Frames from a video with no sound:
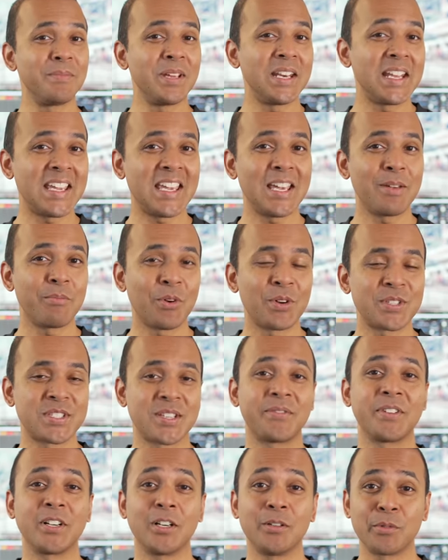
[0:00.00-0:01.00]
MIDI keyboards
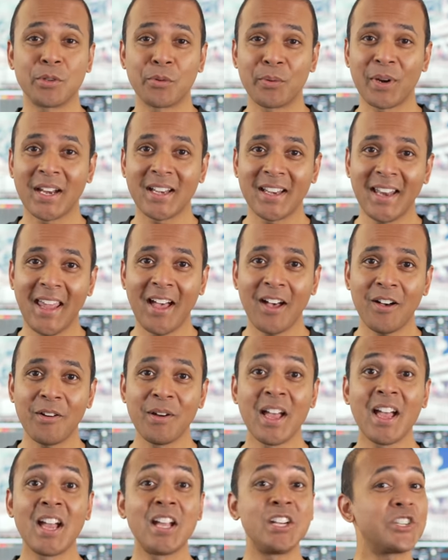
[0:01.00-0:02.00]
available right now,
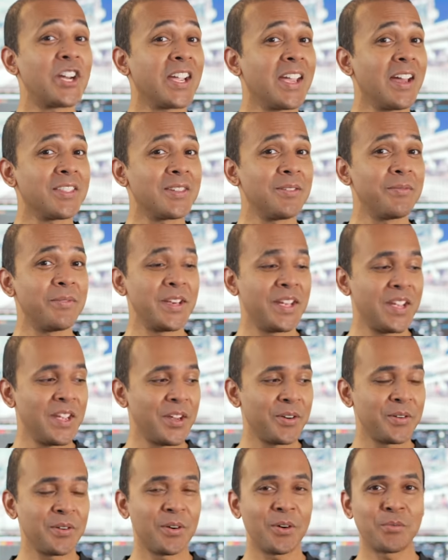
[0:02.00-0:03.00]
check out the
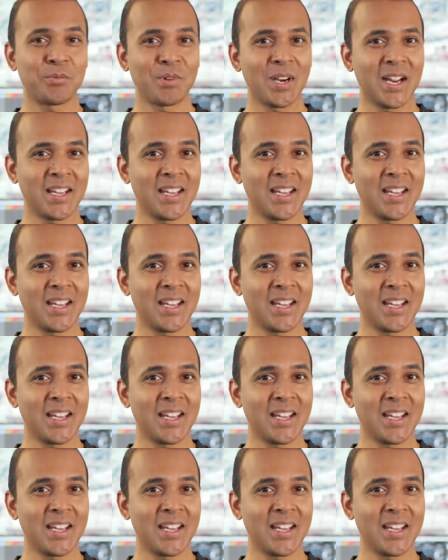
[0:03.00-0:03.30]
video right